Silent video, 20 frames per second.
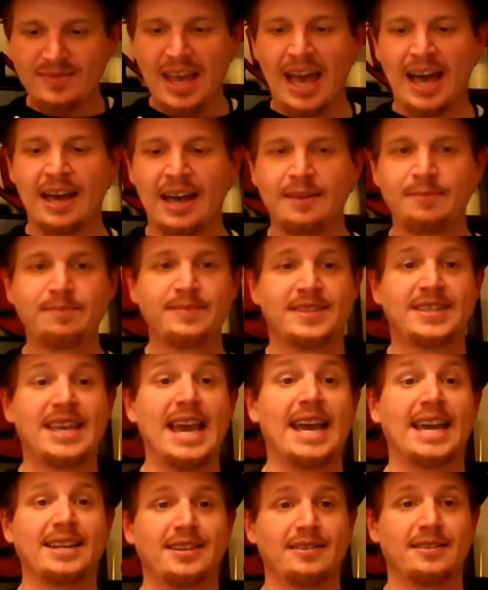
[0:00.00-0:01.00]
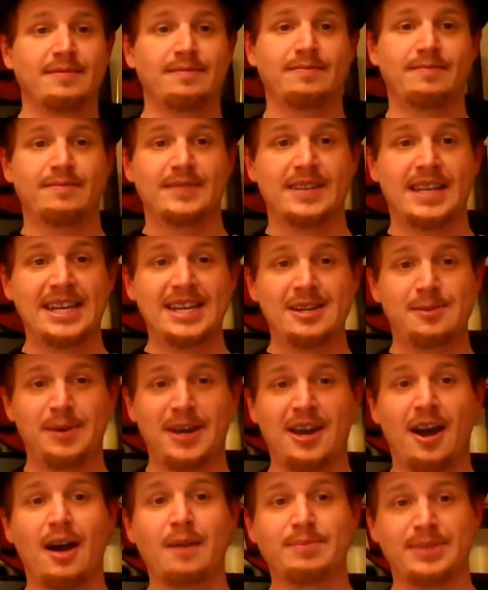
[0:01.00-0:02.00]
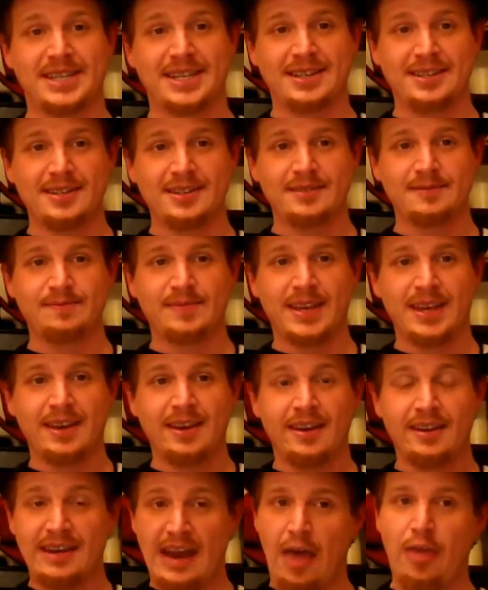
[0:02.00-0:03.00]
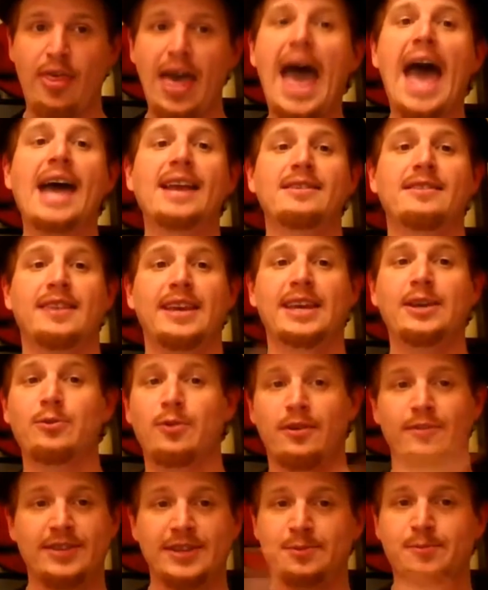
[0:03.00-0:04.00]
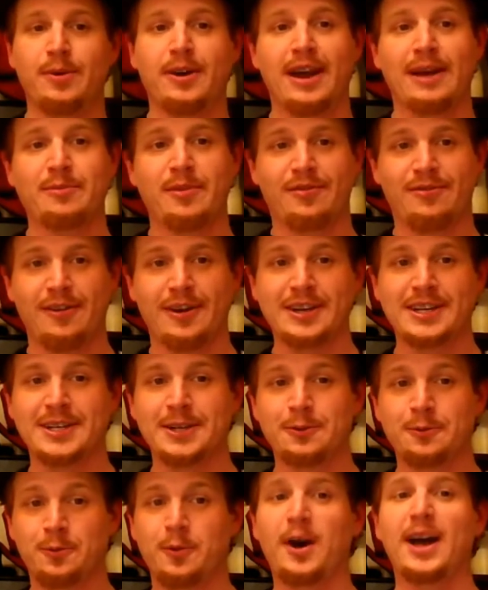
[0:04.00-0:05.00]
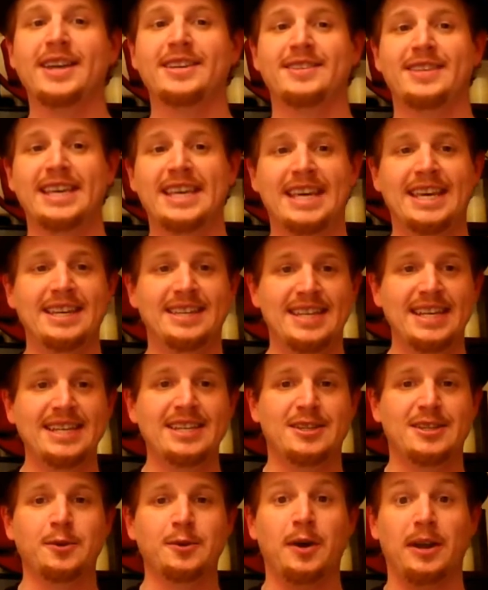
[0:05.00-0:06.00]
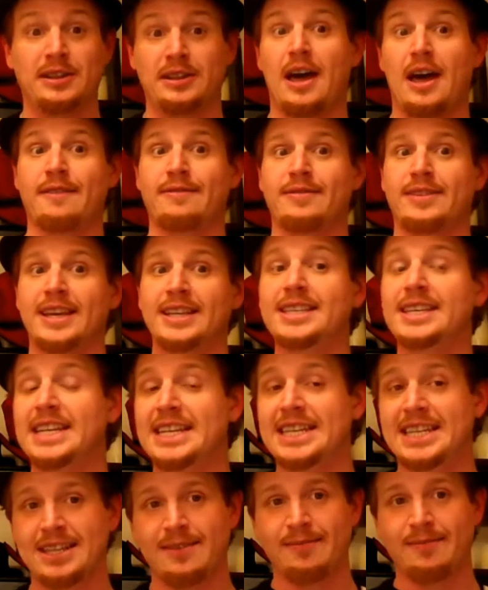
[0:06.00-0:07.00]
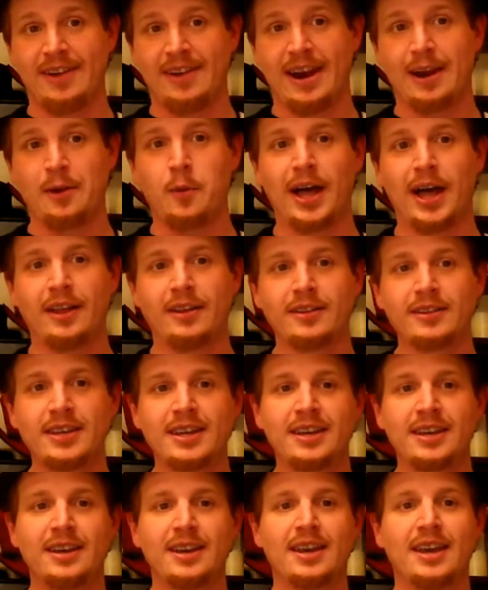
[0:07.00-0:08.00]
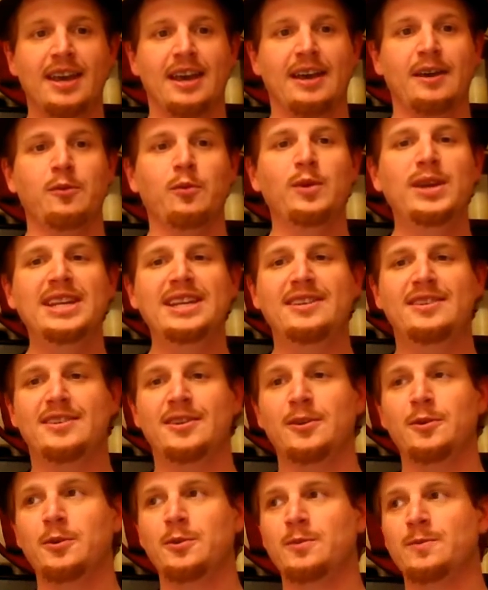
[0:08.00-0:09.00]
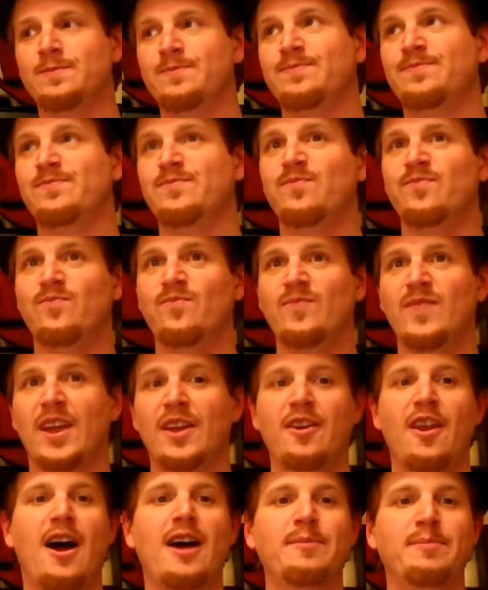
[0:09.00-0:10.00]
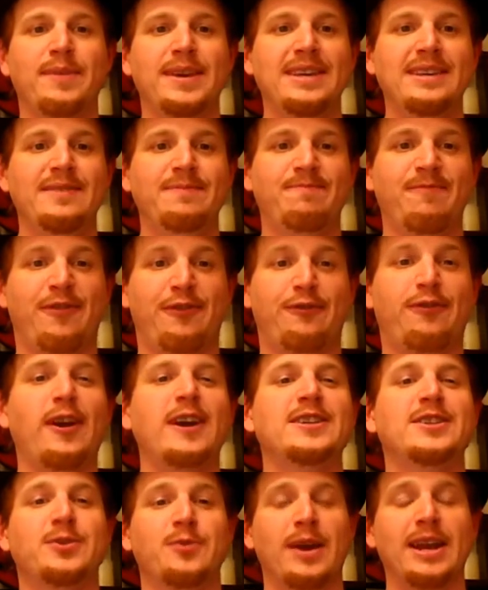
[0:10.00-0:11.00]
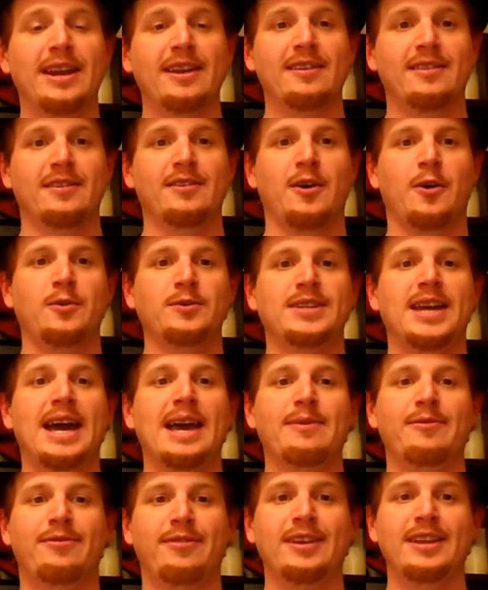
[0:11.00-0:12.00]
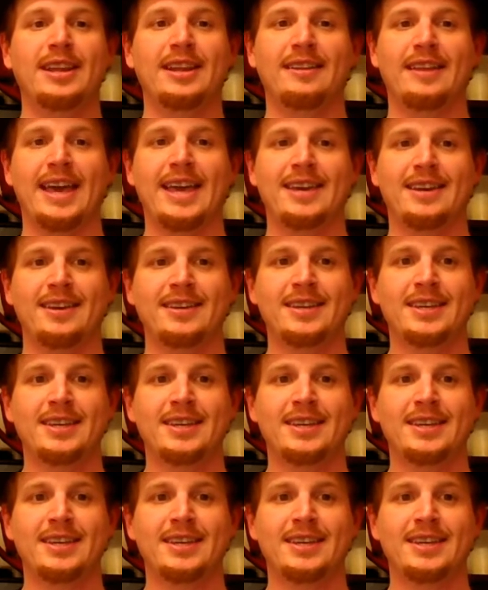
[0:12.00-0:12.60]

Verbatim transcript: um, second, they need to be competent. Now that, the hero of this book I'm referring to was. He, he did do a lot of things and he did them very well. Uh, we need to not be frustrated the whole time, feeling like,